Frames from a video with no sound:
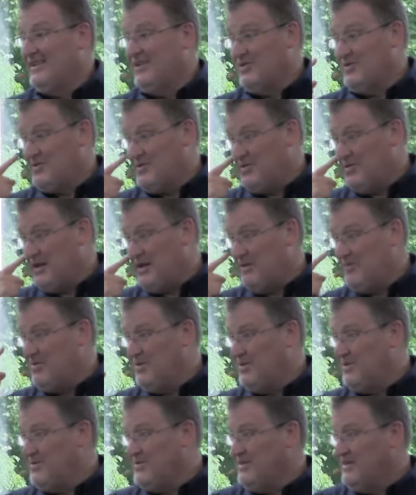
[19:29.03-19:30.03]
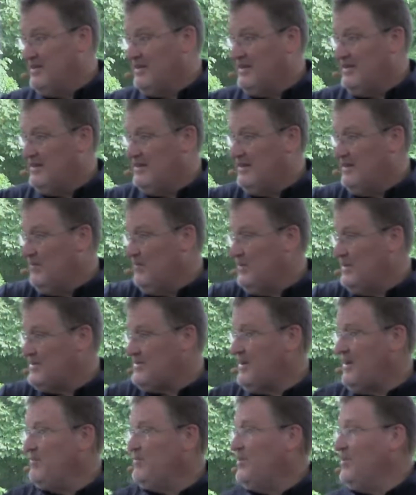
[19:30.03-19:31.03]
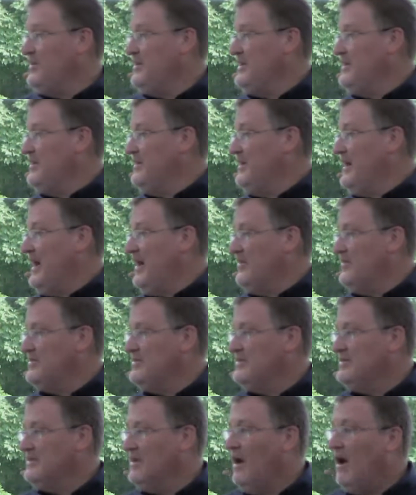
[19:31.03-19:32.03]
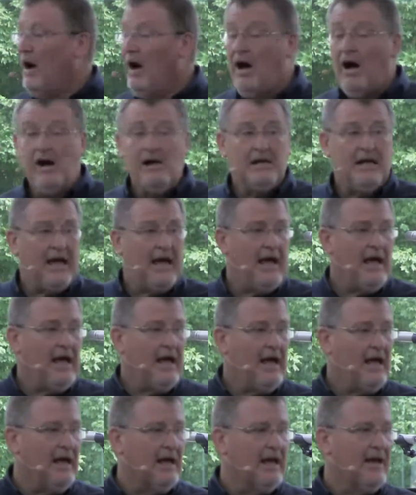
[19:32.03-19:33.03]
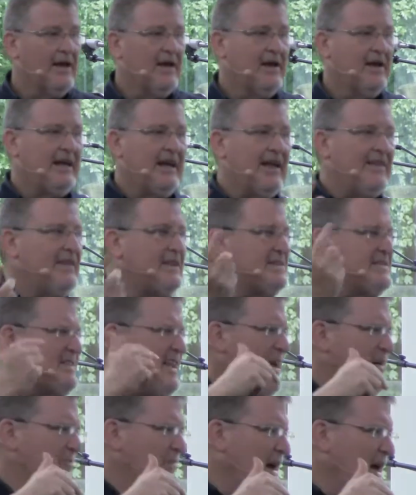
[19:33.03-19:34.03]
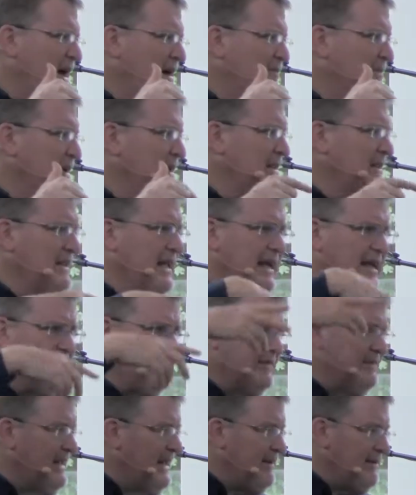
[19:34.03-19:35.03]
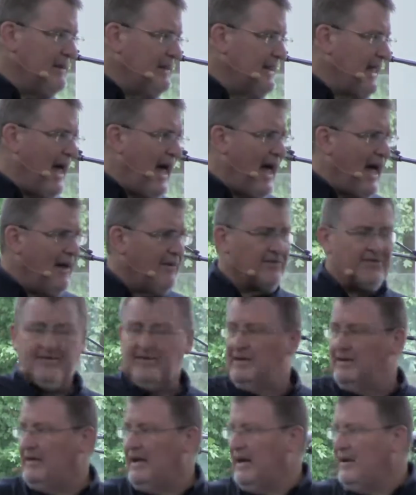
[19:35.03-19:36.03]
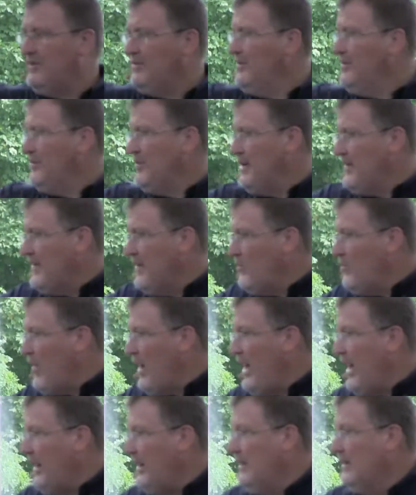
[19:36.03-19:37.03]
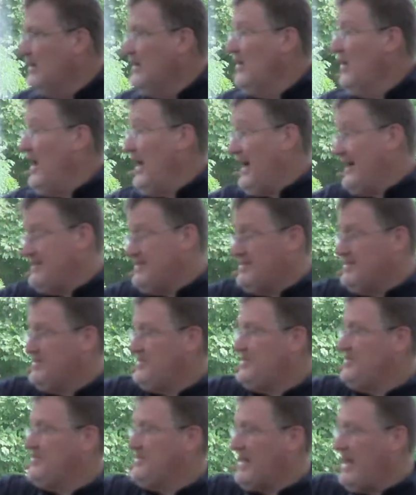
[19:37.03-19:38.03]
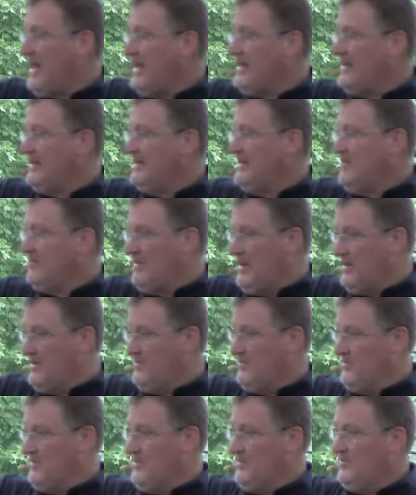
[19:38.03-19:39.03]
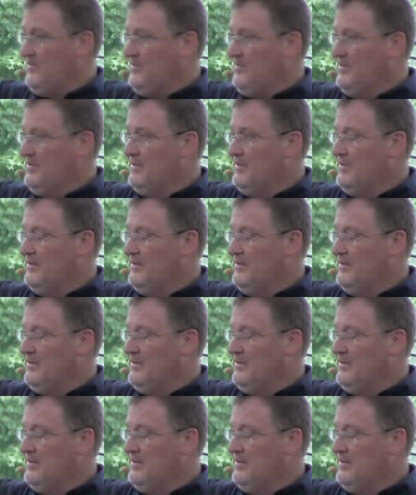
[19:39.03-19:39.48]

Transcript: there's two Hebrews. We saw them go into your house. Oh, yeah. Yeah, they stopped by, but they left, and I don't know where they went. Actually, she was hiding them on the roof.